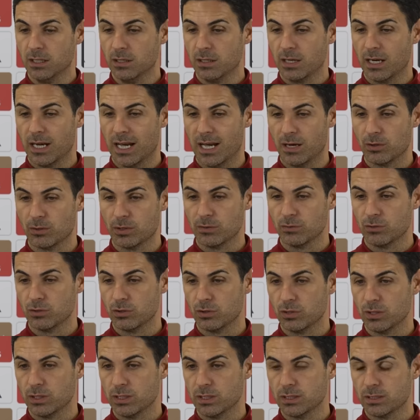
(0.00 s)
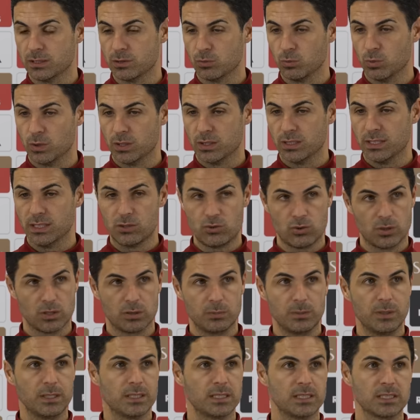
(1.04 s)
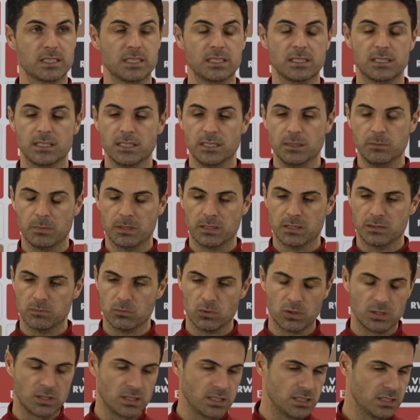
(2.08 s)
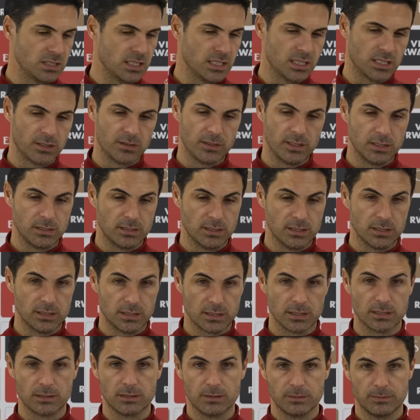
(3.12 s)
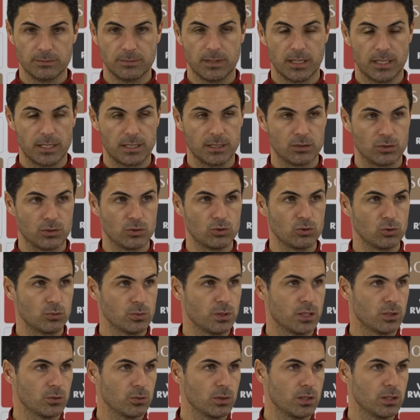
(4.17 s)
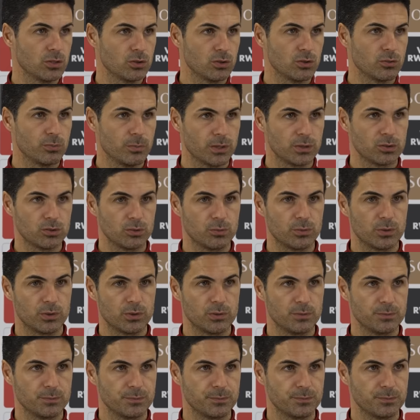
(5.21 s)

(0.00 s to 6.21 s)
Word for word: how they've done it, what they transmit as a team and what they generated, and, and it's going to be a really tough match tomorrow.